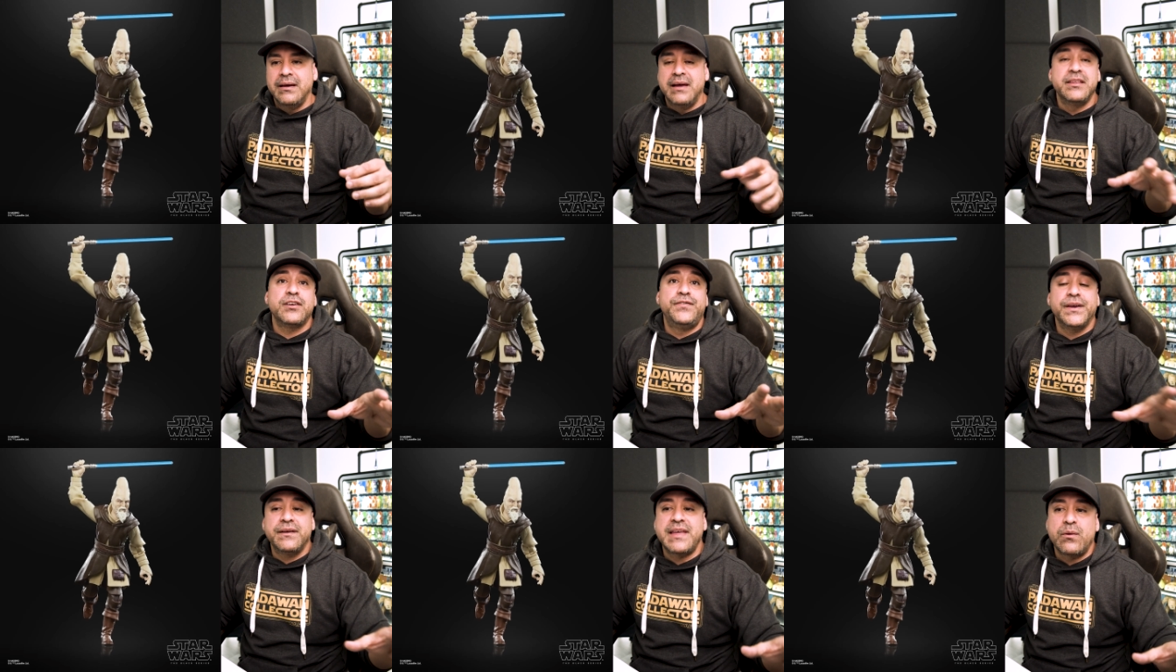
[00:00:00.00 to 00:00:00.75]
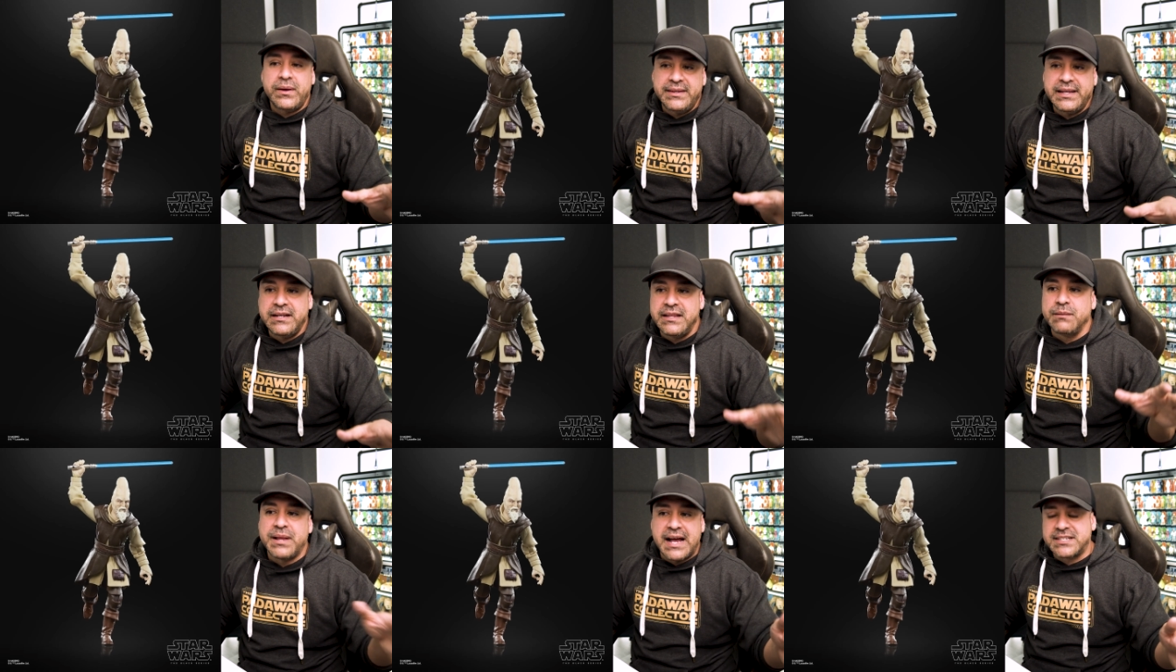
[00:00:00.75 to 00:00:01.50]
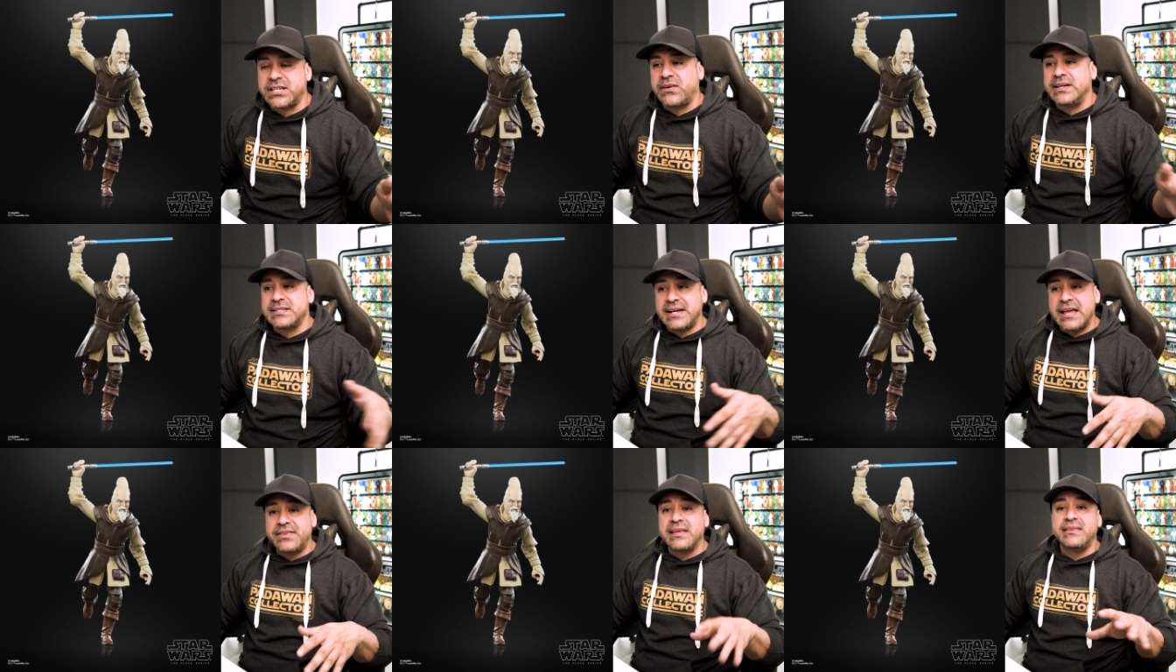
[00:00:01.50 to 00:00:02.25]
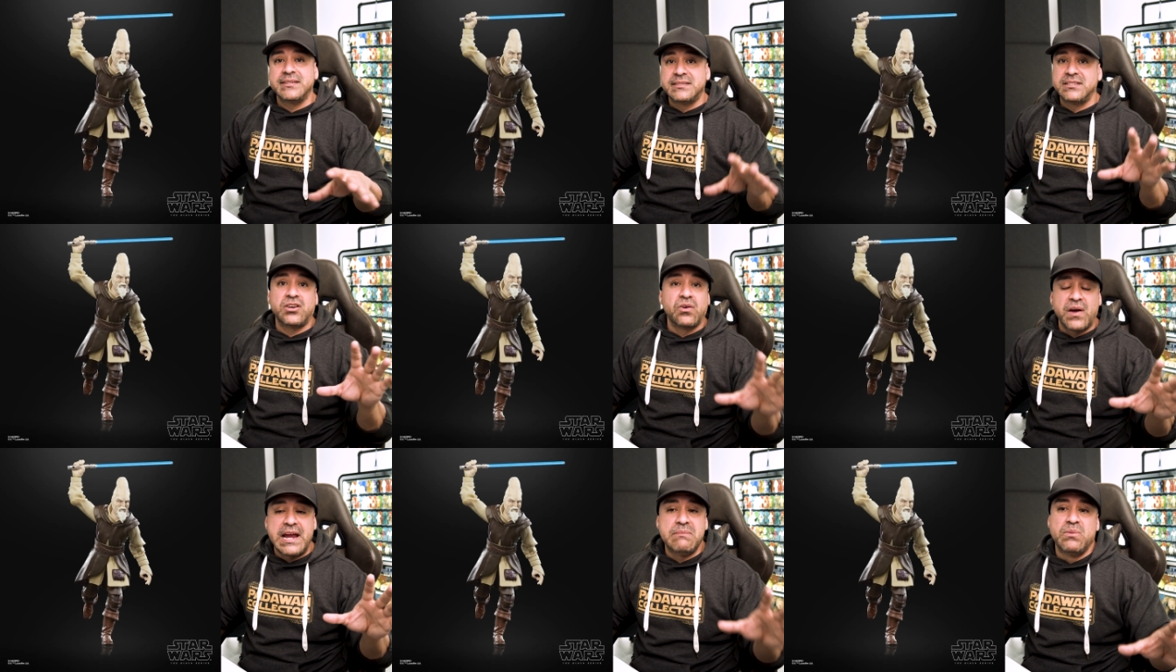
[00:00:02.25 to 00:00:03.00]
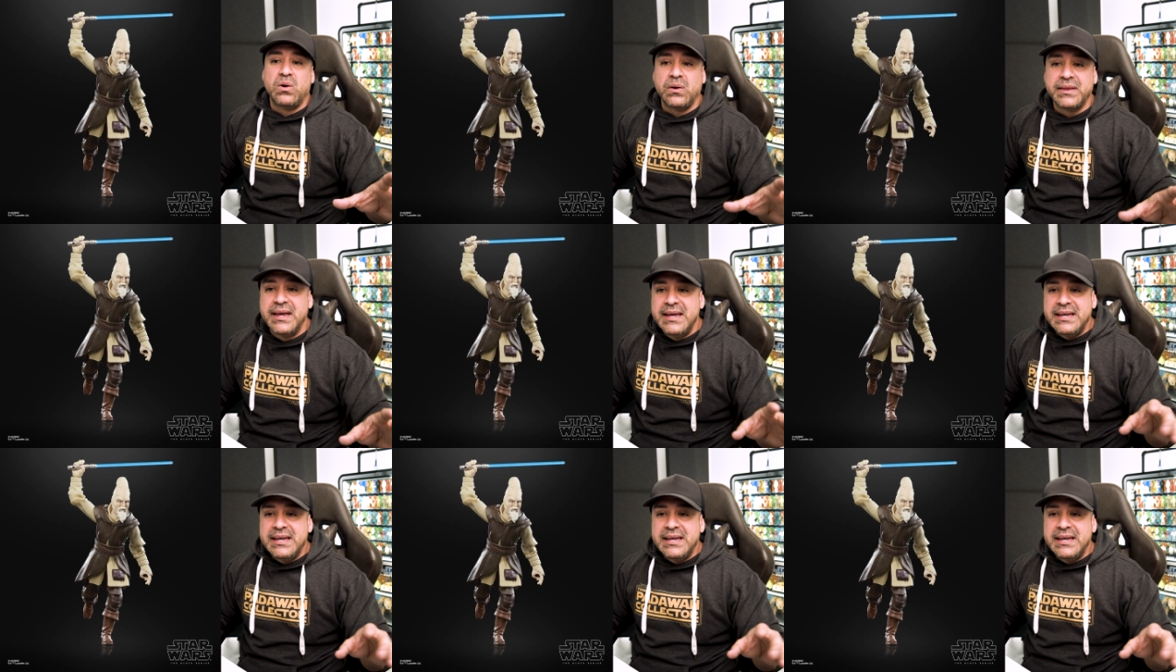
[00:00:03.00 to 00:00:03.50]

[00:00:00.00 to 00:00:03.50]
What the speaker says: Another figure that we needed in the Black Series, and I think this is a great mold,